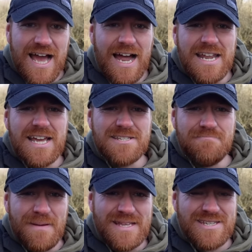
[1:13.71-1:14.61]
and it is
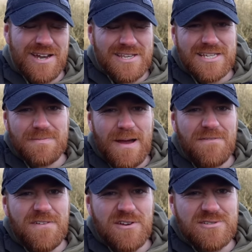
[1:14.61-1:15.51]
bitter. I think it's
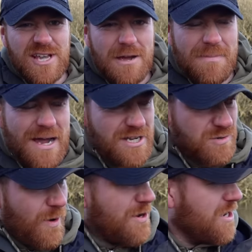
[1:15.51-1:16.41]
about, feels like
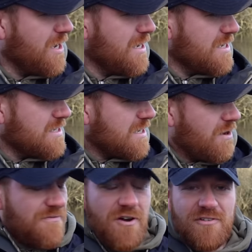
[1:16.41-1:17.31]
minus one.
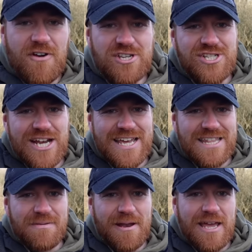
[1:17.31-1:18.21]
So very, very chilly
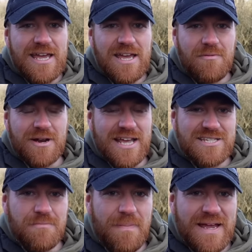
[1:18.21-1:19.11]
at the minute. We're gonna
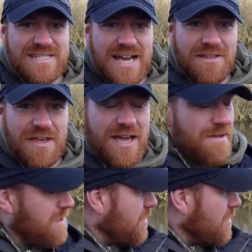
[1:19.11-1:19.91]
get some baits out there.